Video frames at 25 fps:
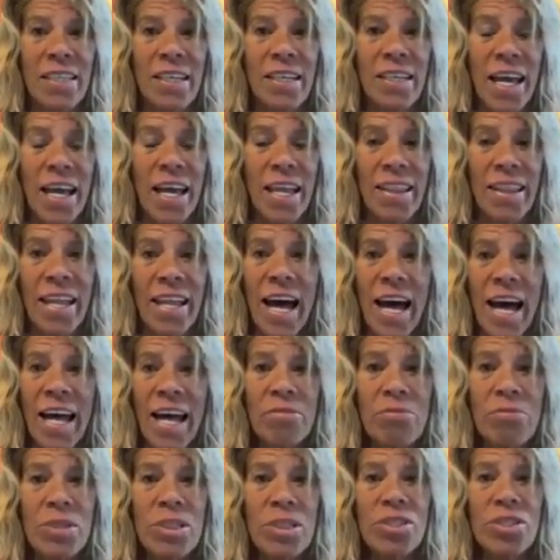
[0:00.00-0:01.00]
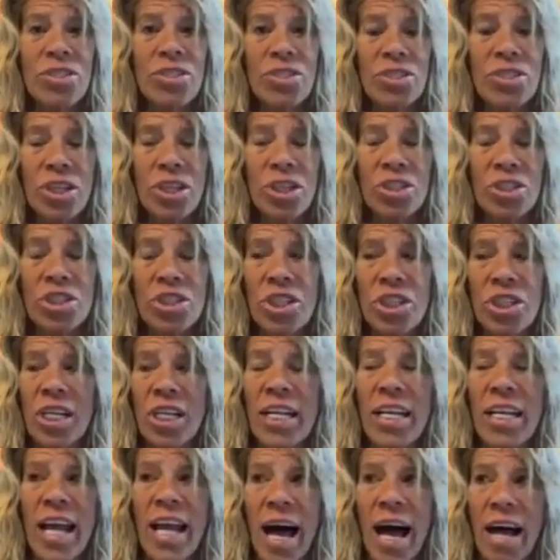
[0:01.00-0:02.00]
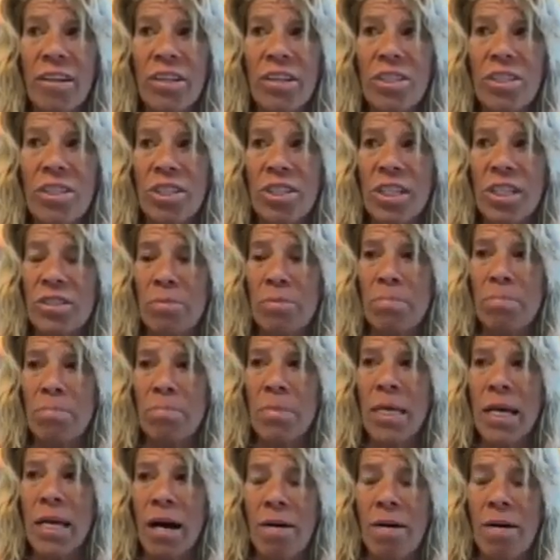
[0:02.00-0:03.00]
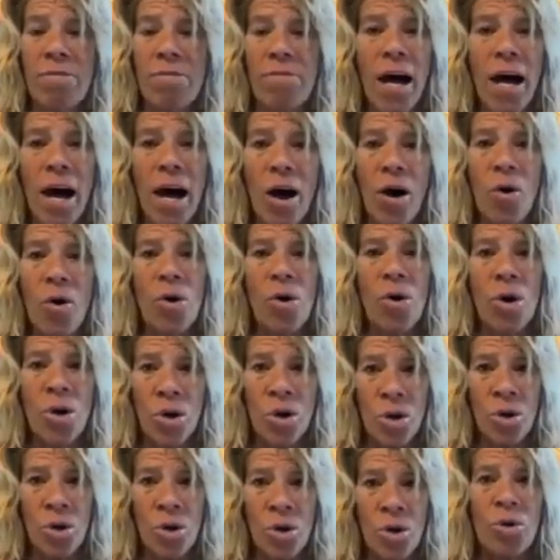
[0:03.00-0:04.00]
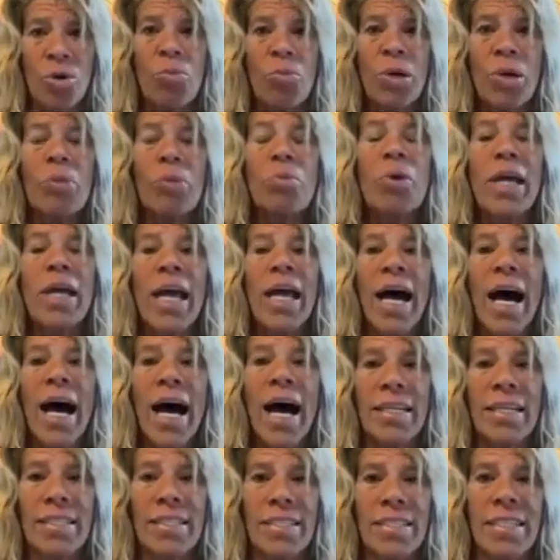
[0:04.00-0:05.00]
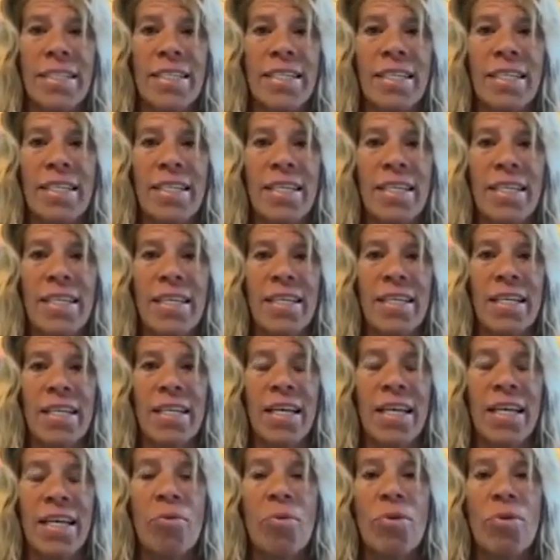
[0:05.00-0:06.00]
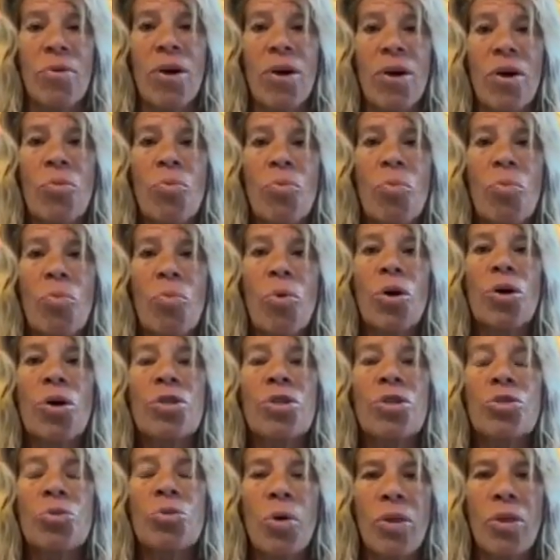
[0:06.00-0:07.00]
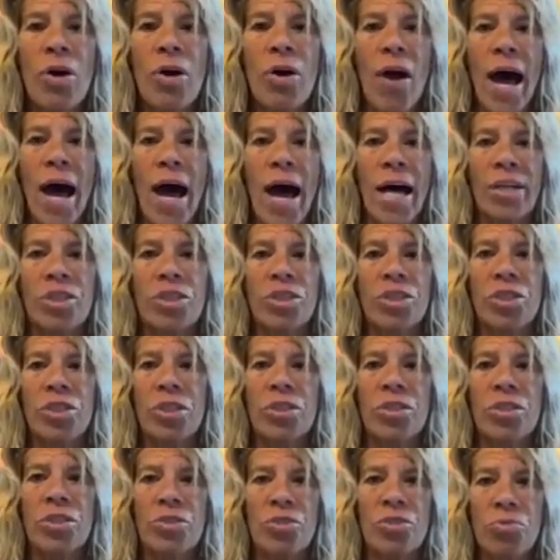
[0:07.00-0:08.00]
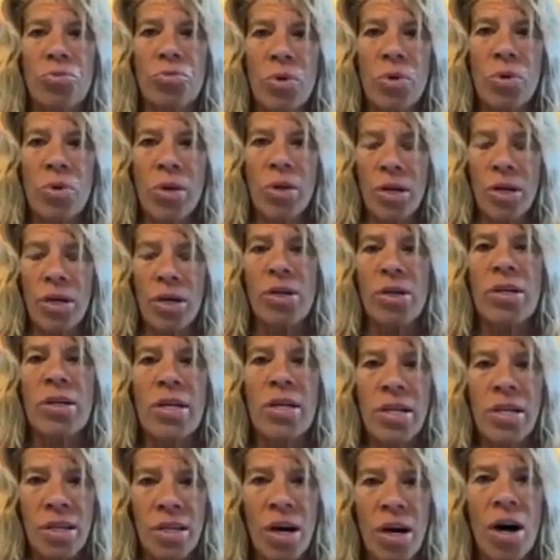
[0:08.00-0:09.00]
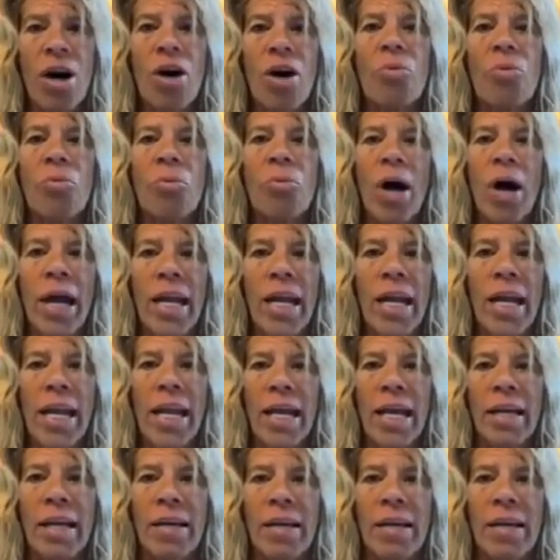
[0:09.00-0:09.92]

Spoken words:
And that was such an analogy to me of how we react with our words, with our actions, with our writing.